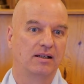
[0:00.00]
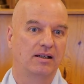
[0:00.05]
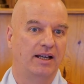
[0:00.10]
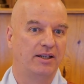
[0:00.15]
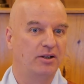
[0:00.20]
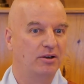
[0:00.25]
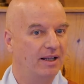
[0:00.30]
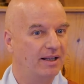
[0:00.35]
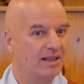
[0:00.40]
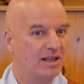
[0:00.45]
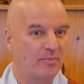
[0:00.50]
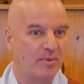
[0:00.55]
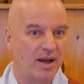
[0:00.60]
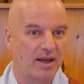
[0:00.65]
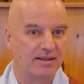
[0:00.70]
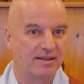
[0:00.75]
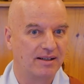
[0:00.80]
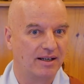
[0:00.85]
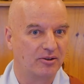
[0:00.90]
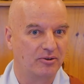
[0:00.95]
and you let them
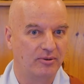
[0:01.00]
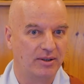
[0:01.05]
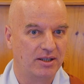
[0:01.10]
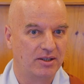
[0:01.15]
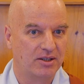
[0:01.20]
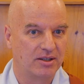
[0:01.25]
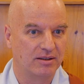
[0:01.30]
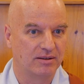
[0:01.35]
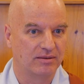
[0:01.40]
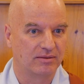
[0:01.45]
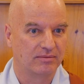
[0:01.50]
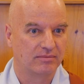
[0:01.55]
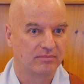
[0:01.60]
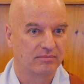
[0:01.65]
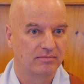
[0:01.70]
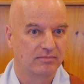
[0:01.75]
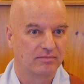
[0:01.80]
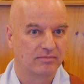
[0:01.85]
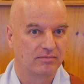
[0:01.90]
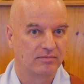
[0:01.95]
ask their question.
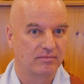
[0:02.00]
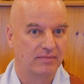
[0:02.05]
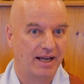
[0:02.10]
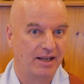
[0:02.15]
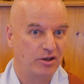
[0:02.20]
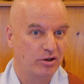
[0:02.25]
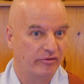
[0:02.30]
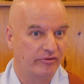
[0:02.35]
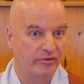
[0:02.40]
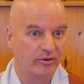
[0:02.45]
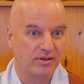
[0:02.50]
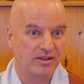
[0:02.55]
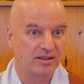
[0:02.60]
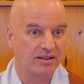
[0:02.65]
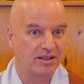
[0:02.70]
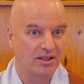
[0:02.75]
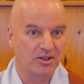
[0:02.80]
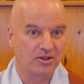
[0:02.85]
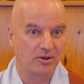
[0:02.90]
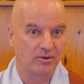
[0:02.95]
And your first
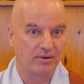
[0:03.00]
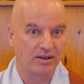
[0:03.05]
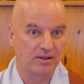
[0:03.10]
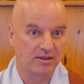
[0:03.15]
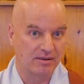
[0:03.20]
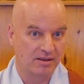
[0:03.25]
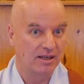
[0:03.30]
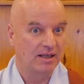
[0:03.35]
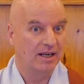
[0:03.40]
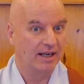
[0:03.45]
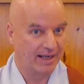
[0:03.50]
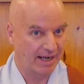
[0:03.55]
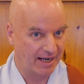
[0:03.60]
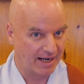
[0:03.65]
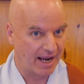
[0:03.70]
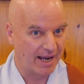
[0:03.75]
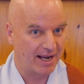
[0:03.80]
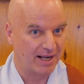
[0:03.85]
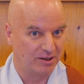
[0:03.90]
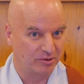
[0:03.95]
initial question is, Can
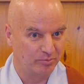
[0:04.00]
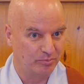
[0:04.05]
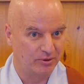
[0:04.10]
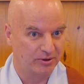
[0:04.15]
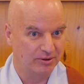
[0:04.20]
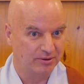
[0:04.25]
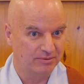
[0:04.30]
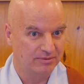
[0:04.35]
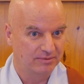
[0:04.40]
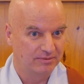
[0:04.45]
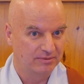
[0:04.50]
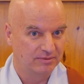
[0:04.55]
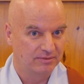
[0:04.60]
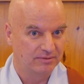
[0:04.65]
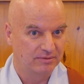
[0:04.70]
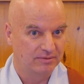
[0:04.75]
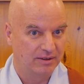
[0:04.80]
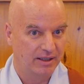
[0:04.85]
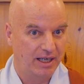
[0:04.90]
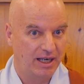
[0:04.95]
I help you?
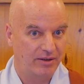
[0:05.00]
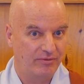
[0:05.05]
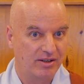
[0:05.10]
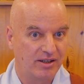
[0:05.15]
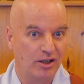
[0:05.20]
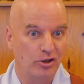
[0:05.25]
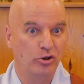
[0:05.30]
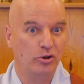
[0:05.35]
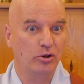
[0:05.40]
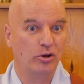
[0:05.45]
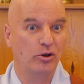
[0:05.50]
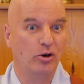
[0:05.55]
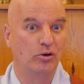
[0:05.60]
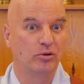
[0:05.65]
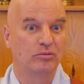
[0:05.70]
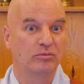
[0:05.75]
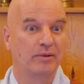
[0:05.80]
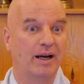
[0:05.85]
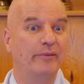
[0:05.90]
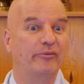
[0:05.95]
And if they say, No, no,
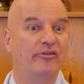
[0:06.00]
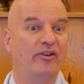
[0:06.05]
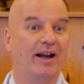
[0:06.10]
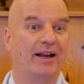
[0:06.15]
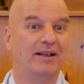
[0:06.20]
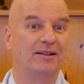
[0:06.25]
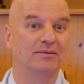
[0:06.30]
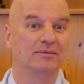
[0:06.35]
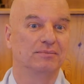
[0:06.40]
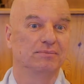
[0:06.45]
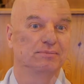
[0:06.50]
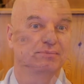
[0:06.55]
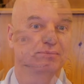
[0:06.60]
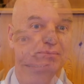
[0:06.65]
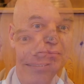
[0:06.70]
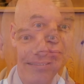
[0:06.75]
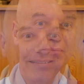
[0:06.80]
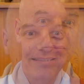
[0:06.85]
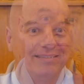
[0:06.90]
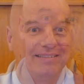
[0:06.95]
no, I'm fine,
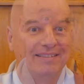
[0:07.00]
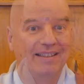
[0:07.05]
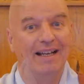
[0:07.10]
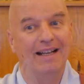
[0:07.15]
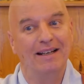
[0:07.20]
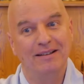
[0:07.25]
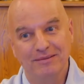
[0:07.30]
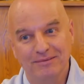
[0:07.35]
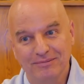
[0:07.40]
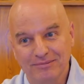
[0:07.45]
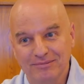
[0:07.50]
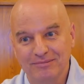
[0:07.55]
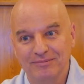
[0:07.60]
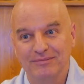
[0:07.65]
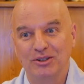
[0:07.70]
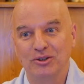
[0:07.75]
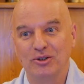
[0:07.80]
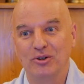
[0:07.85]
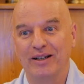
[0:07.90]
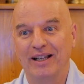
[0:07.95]
then
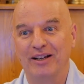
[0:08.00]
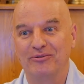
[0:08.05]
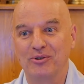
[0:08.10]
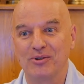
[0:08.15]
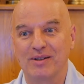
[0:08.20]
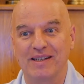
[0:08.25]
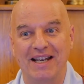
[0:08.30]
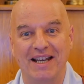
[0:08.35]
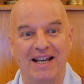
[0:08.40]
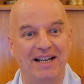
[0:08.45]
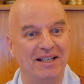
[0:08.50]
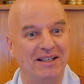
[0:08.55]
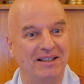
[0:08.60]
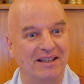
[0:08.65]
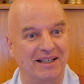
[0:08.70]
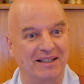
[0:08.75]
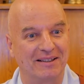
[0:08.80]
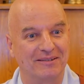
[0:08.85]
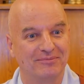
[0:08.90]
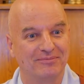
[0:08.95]
you don't have to say
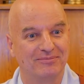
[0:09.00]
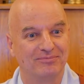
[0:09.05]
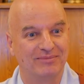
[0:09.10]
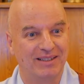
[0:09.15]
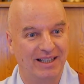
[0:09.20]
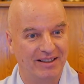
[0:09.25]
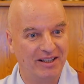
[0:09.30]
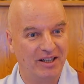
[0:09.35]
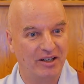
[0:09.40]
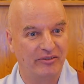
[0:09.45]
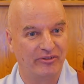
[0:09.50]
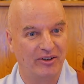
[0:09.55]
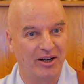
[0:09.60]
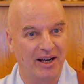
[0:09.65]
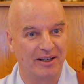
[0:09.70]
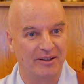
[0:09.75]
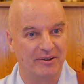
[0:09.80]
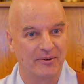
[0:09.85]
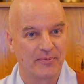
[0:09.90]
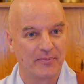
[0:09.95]
anything. Then they are
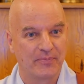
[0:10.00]
fine.